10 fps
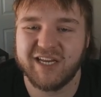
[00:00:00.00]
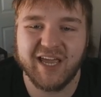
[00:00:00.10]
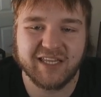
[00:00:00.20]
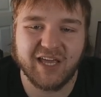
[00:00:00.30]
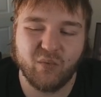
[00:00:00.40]

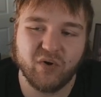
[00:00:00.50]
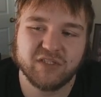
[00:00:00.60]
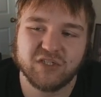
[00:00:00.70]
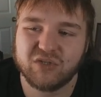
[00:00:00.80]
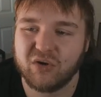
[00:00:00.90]
deck that
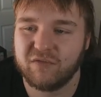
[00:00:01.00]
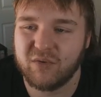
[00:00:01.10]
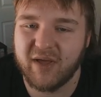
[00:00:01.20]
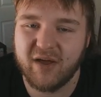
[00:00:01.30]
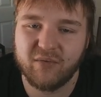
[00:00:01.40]
wants to starve
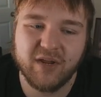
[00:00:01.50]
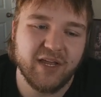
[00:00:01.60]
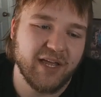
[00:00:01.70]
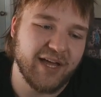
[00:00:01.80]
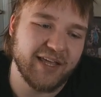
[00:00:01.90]
you out,
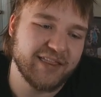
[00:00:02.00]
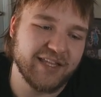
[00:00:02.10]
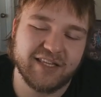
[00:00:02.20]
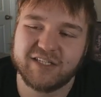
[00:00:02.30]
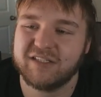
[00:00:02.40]
I
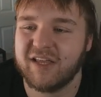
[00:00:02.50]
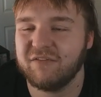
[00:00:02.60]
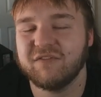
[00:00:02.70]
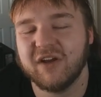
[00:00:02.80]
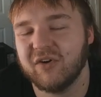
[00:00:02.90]
think this is
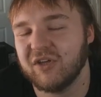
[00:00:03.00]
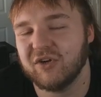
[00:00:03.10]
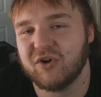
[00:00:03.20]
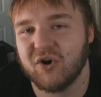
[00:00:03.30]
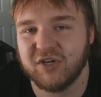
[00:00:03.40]
a very
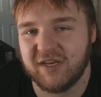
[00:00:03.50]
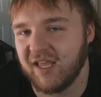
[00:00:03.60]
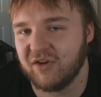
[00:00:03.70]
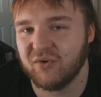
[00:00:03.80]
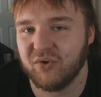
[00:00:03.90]
good card to
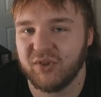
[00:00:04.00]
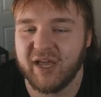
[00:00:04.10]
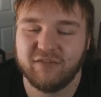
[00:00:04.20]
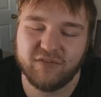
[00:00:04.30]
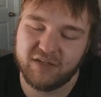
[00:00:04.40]
take your own
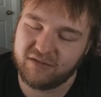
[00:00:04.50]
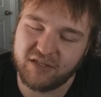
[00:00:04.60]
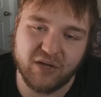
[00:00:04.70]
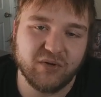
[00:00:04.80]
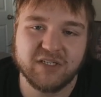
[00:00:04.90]
life and,
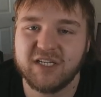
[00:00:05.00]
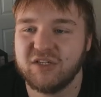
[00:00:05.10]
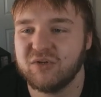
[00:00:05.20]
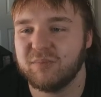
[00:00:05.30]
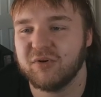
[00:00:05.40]
you know,
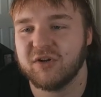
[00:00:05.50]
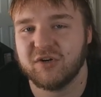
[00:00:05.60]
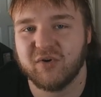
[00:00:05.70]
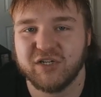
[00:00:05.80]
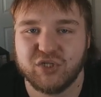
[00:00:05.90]
continue to put
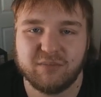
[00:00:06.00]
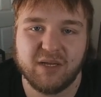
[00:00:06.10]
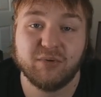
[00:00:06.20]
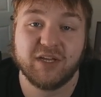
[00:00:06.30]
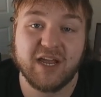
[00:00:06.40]
on aggression and
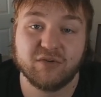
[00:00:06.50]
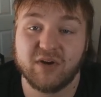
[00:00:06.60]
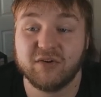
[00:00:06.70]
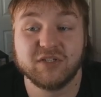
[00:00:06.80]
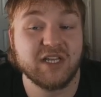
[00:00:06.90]
be able to
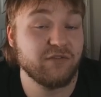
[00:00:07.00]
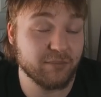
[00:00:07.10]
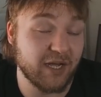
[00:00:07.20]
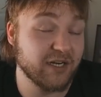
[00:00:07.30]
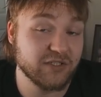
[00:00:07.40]
counter out to save
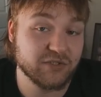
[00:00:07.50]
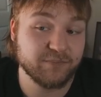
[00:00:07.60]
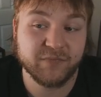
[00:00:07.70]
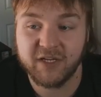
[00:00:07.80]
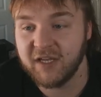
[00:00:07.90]
your bodies.
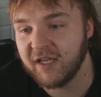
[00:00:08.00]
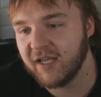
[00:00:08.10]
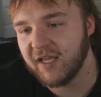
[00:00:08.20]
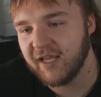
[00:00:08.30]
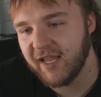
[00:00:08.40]

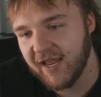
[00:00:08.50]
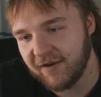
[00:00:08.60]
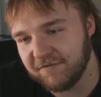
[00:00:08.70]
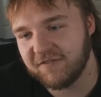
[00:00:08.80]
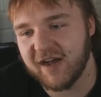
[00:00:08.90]

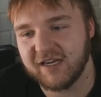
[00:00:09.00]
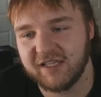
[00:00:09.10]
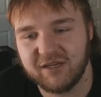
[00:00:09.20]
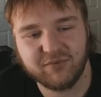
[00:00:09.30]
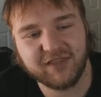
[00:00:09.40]
And
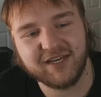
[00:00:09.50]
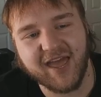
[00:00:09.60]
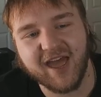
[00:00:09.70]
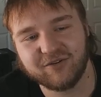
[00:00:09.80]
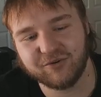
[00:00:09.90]
finally, with an
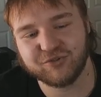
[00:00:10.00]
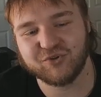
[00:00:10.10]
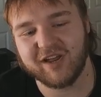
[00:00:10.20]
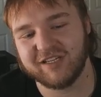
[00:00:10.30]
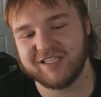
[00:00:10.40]
aggro
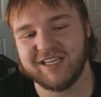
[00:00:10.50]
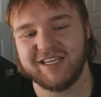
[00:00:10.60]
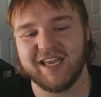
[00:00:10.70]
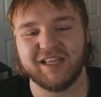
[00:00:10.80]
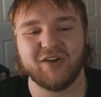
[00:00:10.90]
strategy
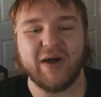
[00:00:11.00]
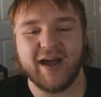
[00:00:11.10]
in yellow,